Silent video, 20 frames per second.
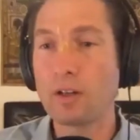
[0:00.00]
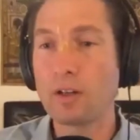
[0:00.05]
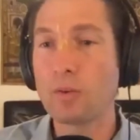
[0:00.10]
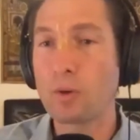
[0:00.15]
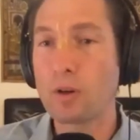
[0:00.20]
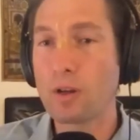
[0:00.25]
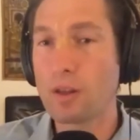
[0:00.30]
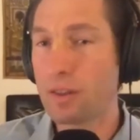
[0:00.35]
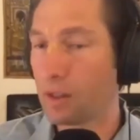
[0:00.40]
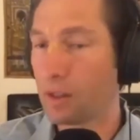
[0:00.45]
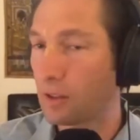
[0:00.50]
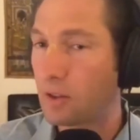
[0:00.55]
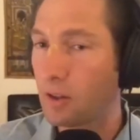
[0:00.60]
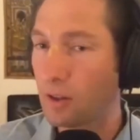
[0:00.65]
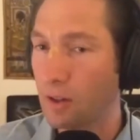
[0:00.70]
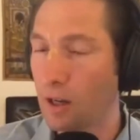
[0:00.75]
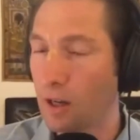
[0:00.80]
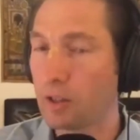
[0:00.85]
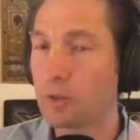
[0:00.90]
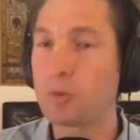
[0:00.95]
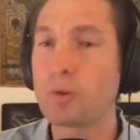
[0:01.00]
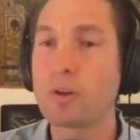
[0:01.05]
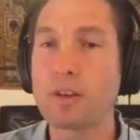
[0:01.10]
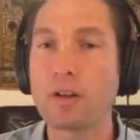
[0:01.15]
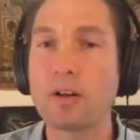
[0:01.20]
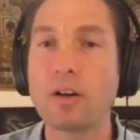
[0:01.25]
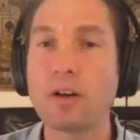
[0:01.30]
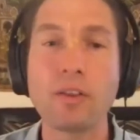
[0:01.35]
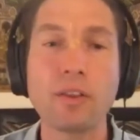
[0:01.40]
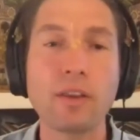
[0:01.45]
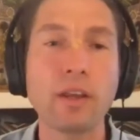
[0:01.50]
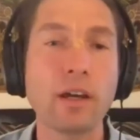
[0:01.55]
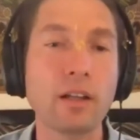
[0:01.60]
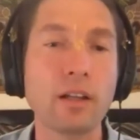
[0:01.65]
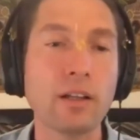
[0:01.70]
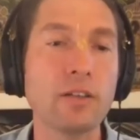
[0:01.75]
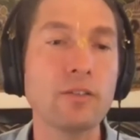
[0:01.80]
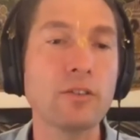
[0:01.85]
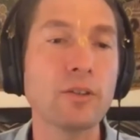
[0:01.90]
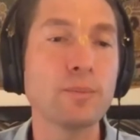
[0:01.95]
with and connect with on that
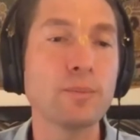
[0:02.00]
level.